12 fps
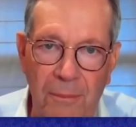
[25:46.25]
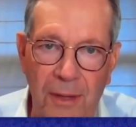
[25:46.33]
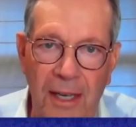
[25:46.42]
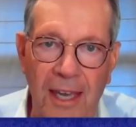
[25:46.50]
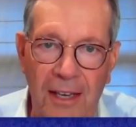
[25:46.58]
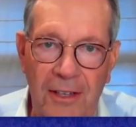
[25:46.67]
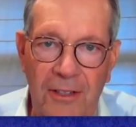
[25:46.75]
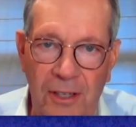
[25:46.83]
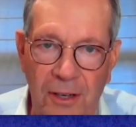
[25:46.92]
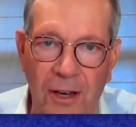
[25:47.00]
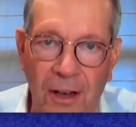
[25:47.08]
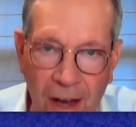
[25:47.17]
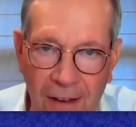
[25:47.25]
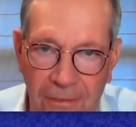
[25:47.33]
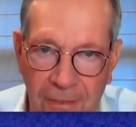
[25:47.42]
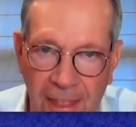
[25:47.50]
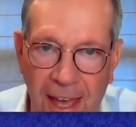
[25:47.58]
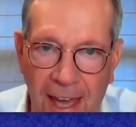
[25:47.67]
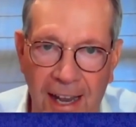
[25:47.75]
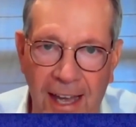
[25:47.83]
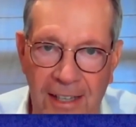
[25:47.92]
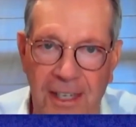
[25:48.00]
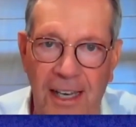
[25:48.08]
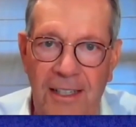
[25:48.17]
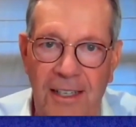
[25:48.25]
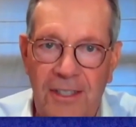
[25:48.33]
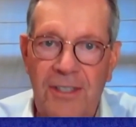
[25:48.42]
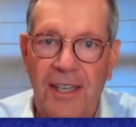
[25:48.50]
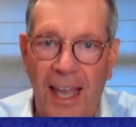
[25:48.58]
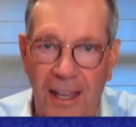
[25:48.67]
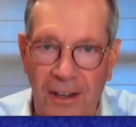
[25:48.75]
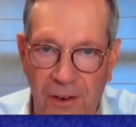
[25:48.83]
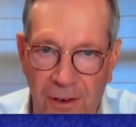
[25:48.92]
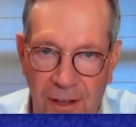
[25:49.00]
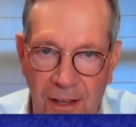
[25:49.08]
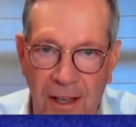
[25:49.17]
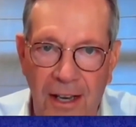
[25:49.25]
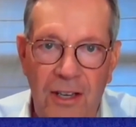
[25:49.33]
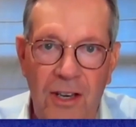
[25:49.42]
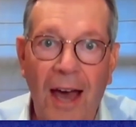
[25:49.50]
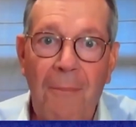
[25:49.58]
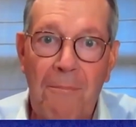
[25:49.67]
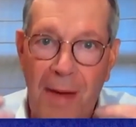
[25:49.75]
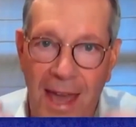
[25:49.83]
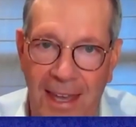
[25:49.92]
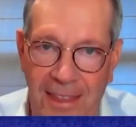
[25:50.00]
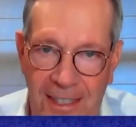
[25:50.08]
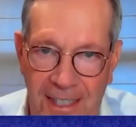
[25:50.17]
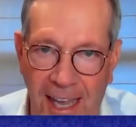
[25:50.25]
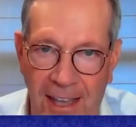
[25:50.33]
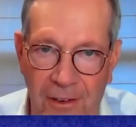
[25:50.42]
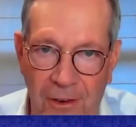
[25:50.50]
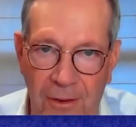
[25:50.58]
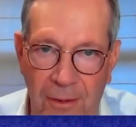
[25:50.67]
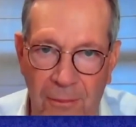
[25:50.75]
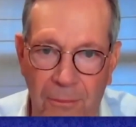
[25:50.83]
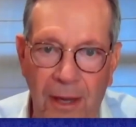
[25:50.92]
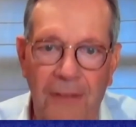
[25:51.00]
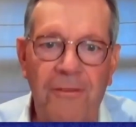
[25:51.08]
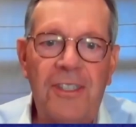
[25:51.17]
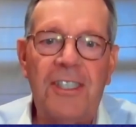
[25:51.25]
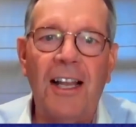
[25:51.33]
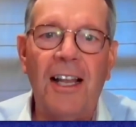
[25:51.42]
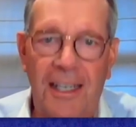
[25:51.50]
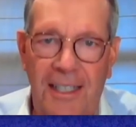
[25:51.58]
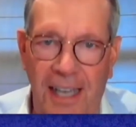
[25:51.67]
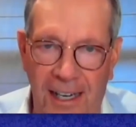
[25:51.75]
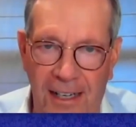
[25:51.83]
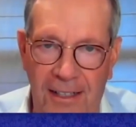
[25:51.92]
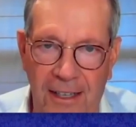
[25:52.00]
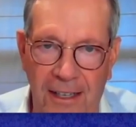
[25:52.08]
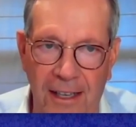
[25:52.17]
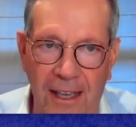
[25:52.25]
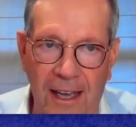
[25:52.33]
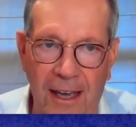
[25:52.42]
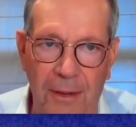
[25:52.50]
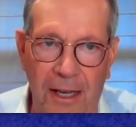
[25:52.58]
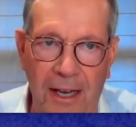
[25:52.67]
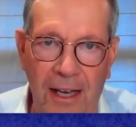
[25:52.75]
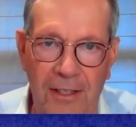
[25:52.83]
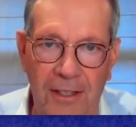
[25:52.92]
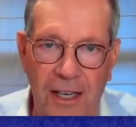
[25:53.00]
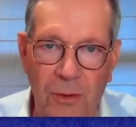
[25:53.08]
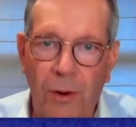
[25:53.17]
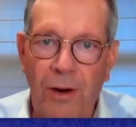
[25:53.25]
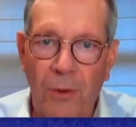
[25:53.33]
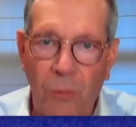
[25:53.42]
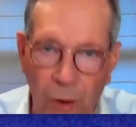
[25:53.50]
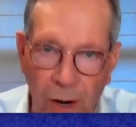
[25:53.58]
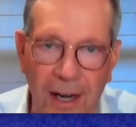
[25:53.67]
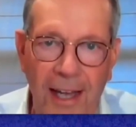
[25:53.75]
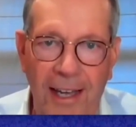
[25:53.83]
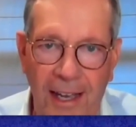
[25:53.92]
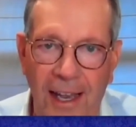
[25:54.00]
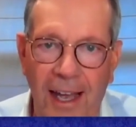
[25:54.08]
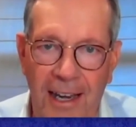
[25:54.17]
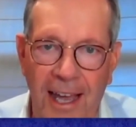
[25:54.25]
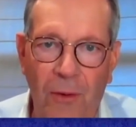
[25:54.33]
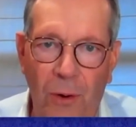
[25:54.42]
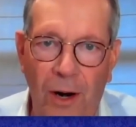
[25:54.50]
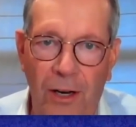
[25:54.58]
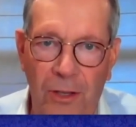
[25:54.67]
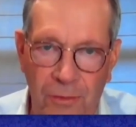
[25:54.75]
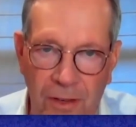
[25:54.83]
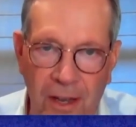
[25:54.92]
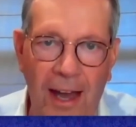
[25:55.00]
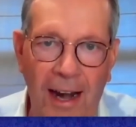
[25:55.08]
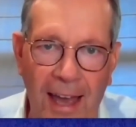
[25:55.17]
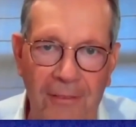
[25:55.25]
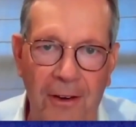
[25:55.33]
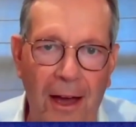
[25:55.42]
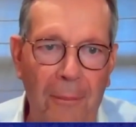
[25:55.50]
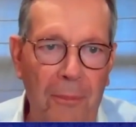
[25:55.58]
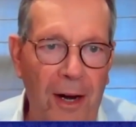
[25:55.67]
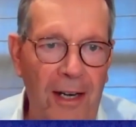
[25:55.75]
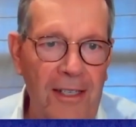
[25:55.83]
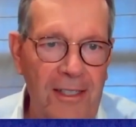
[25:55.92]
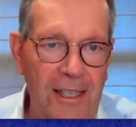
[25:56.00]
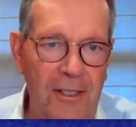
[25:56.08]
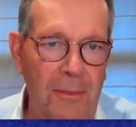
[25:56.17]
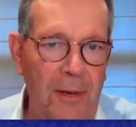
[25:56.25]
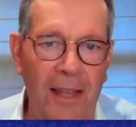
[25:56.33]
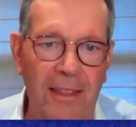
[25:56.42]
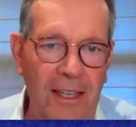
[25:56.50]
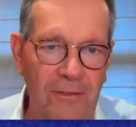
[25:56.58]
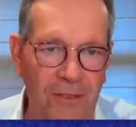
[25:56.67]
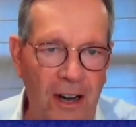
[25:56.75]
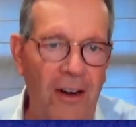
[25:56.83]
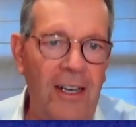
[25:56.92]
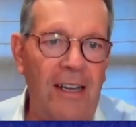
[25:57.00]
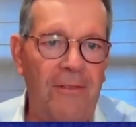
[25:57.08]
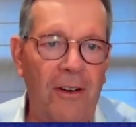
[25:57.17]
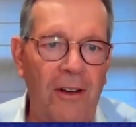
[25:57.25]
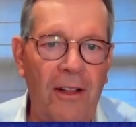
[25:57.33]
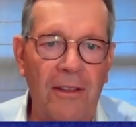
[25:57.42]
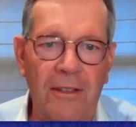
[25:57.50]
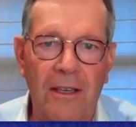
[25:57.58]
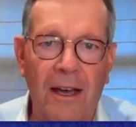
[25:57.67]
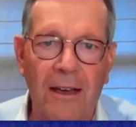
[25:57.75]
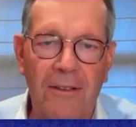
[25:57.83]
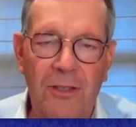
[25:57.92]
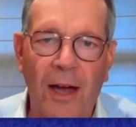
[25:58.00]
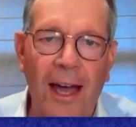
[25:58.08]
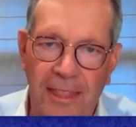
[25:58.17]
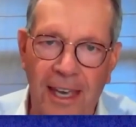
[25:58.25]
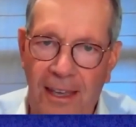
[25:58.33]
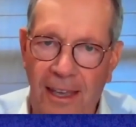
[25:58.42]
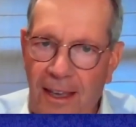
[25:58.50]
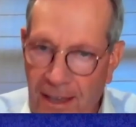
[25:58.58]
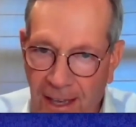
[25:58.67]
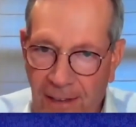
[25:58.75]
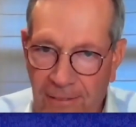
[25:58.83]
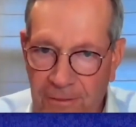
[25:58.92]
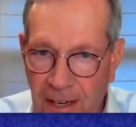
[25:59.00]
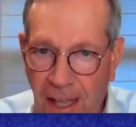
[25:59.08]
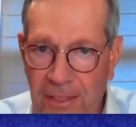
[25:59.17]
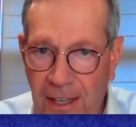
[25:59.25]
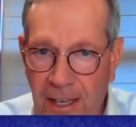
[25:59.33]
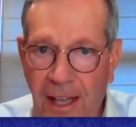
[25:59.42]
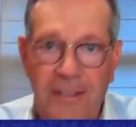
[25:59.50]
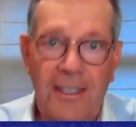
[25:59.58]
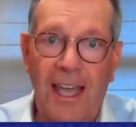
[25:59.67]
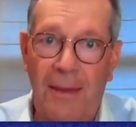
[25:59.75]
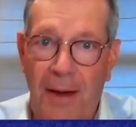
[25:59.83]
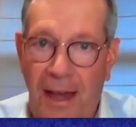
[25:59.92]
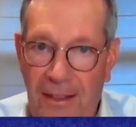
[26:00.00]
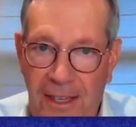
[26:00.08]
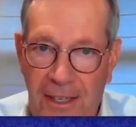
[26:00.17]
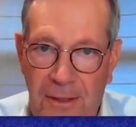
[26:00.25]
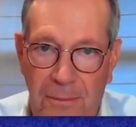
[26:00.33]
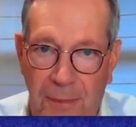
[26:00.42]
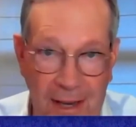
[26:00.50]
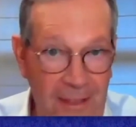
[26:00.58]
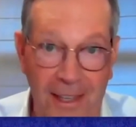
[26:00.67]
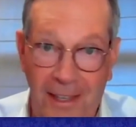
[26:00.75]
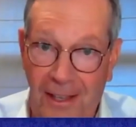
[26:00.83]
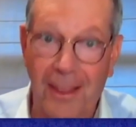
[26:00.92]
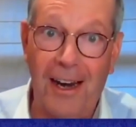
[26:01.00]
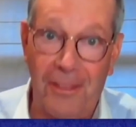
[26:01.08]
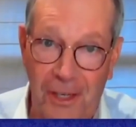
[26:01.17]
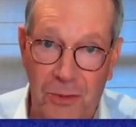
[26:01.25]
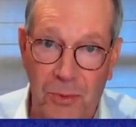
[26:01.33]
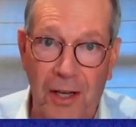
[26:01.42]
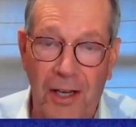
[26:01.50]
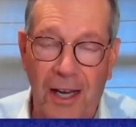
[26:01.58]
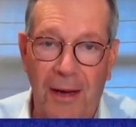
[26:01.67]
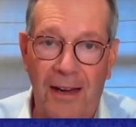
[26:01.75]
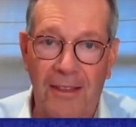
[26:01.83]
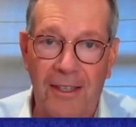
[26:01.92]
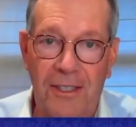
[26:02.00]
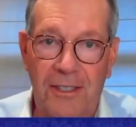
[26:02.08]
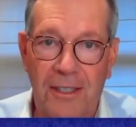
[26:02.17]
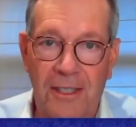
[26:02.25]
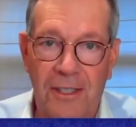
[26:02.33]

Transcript: begin to offer that as a standard, not make the standard, but facilitate it. Because in order to work like a network, you've got to have an operating system. And I think it's very difficult. So I think if nothing else came out of this, and I think a lot of things will come out of this